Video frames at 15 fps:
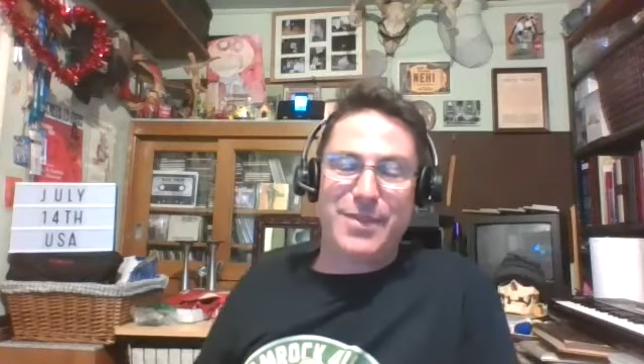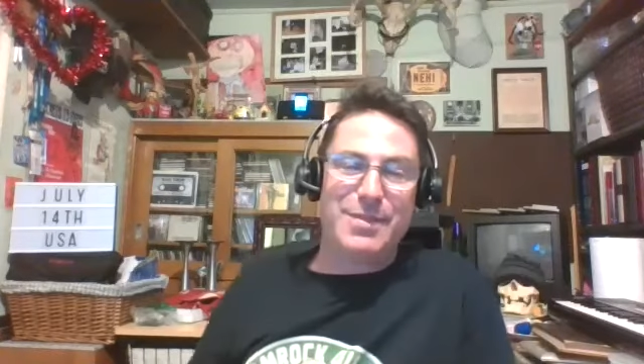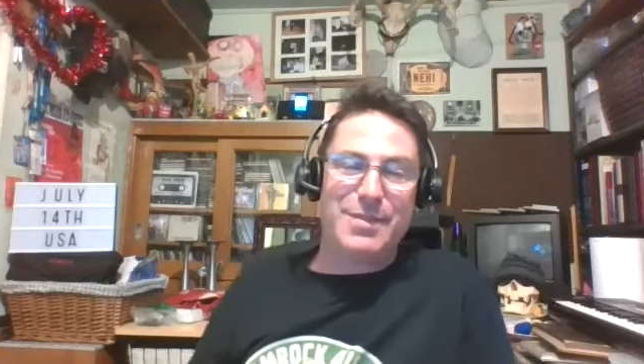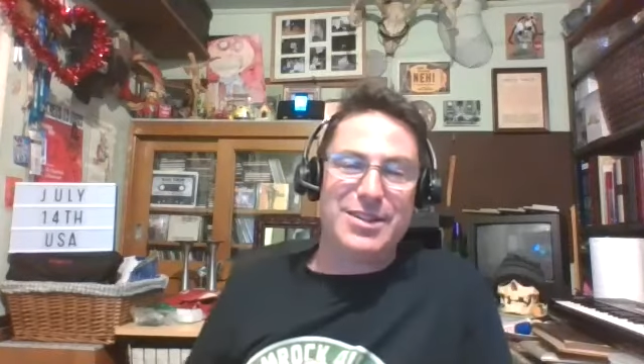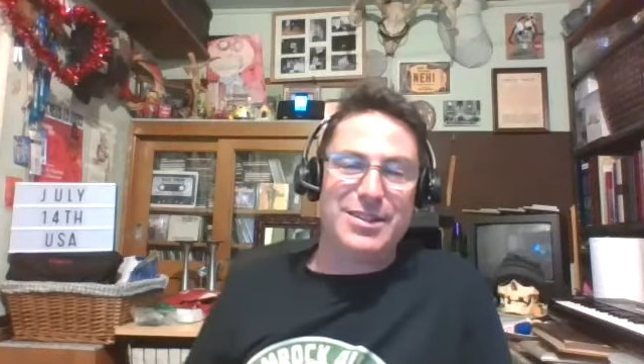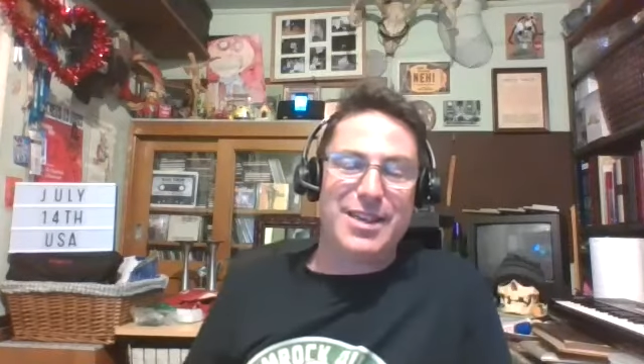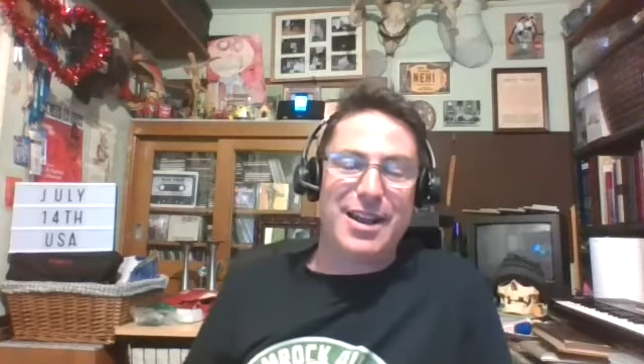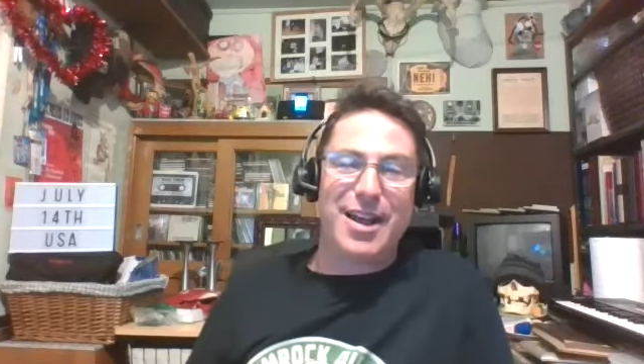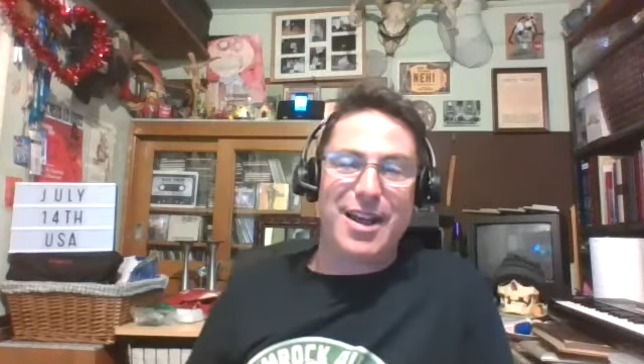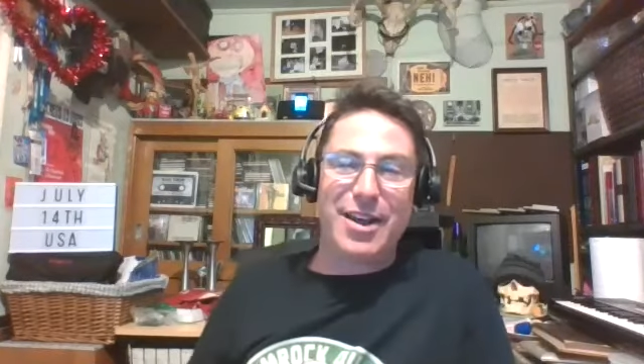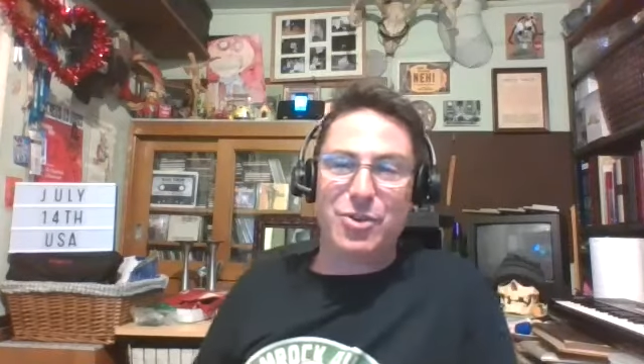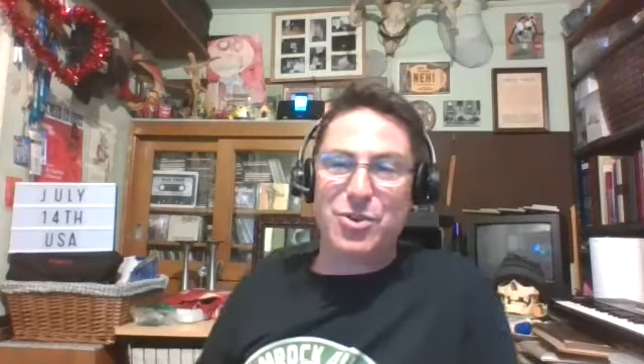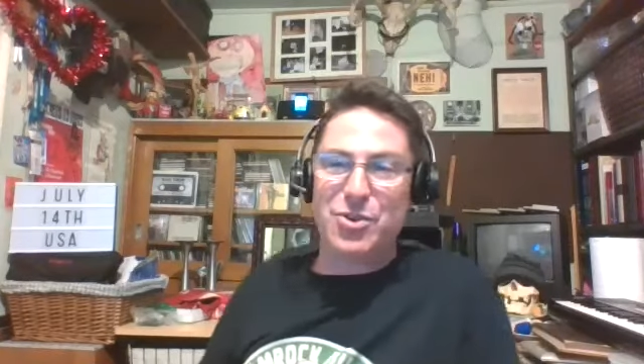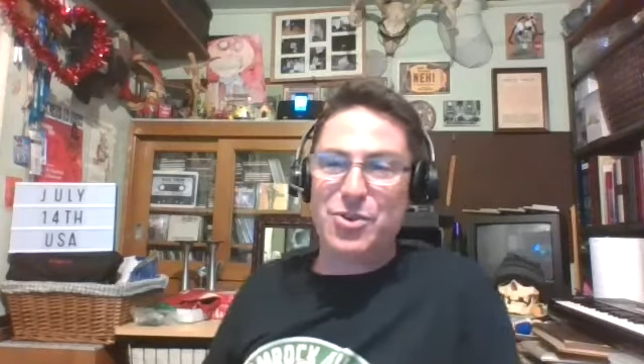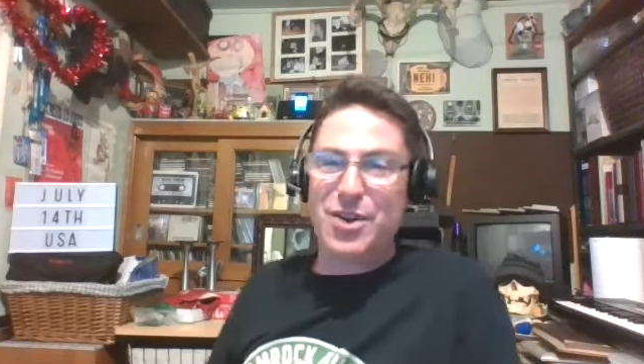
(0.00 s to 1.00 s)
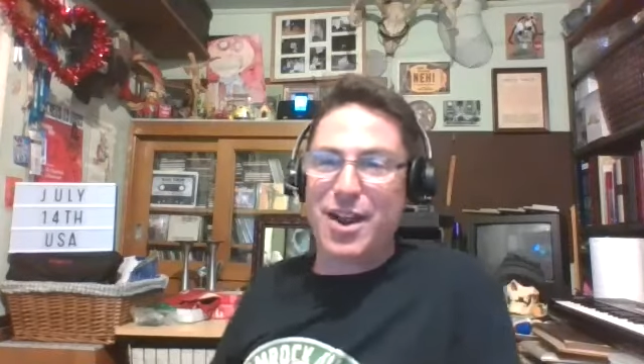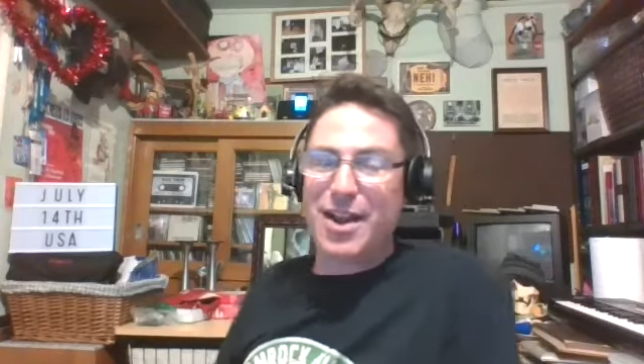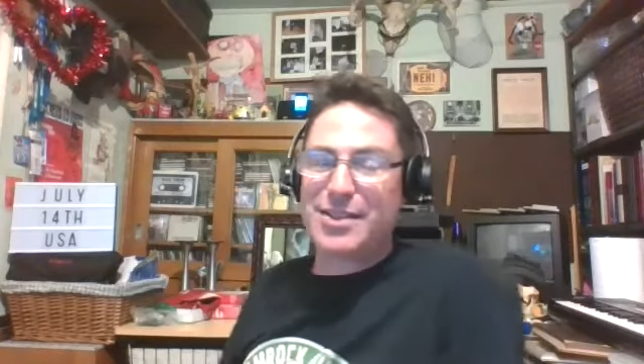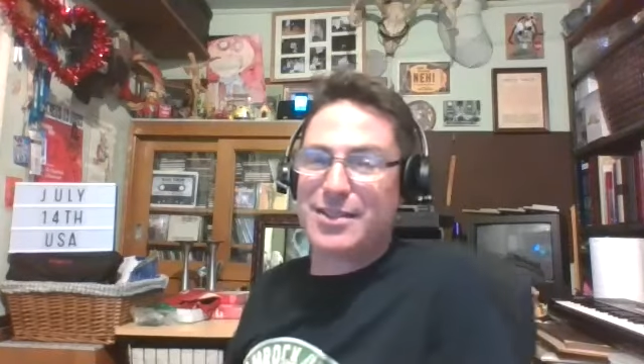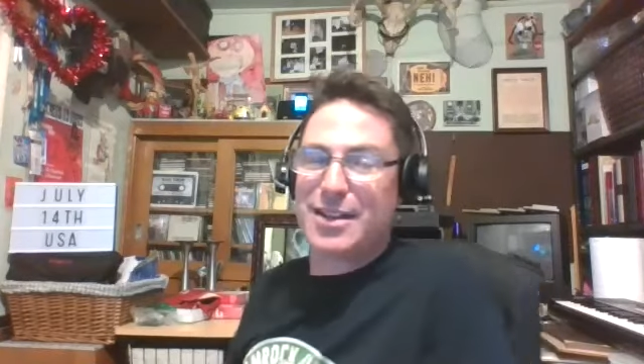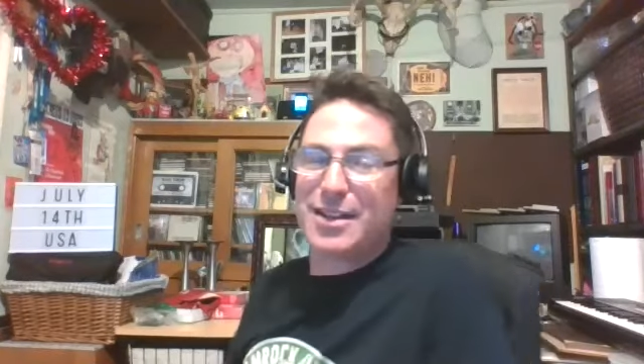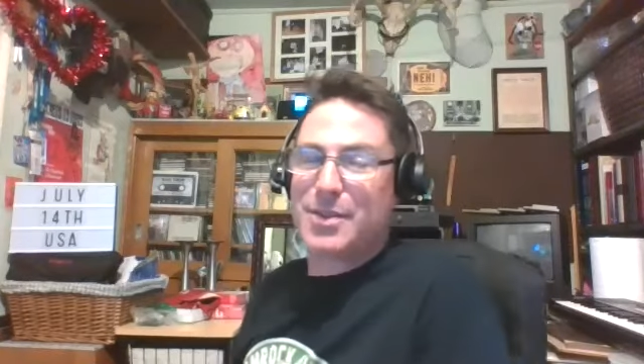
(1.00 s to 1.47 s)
I mean, just out of idle curiosity.